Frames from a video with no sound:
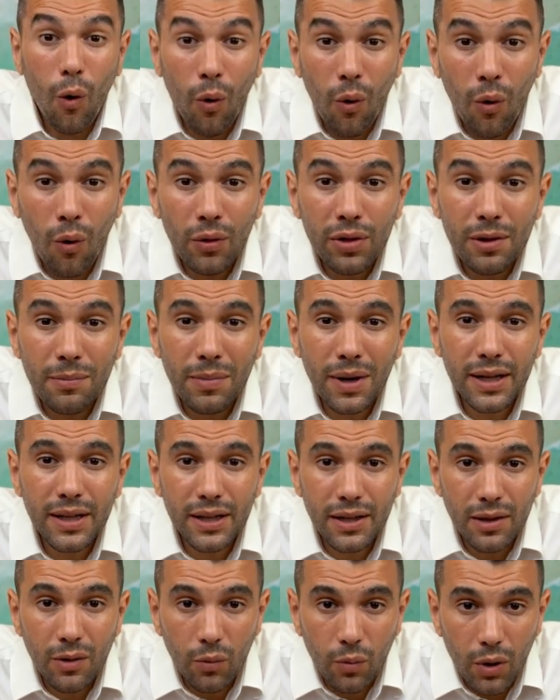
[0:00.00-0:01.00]
All the money
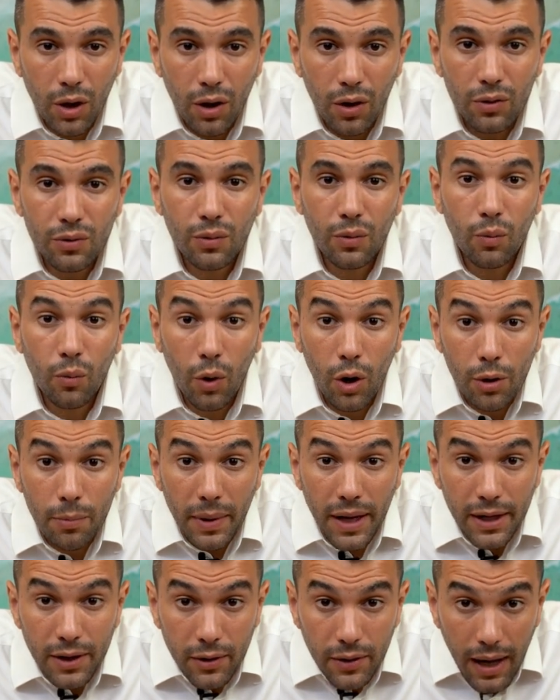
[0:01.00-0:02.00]
in the world won't
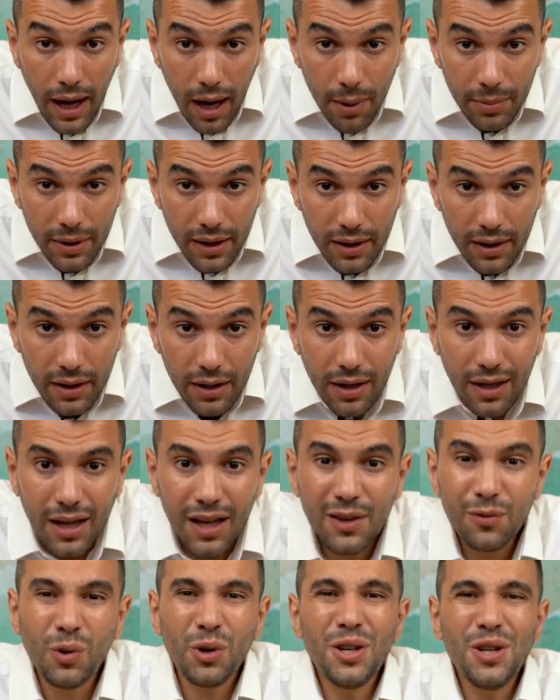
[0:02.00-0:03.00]
make you happy.
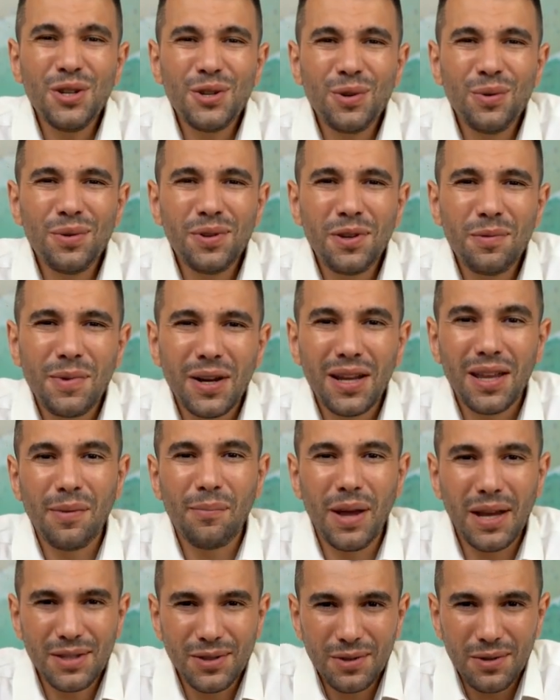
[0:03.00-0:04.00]
It's what you do with your money that
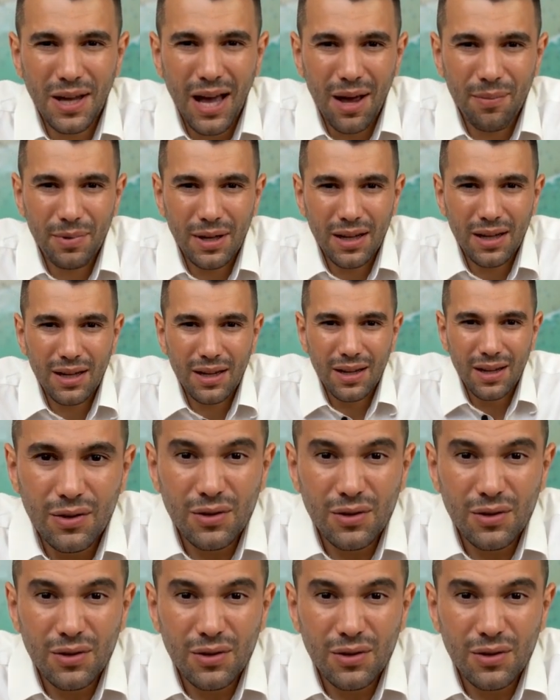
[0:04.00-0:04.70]
makes you happy.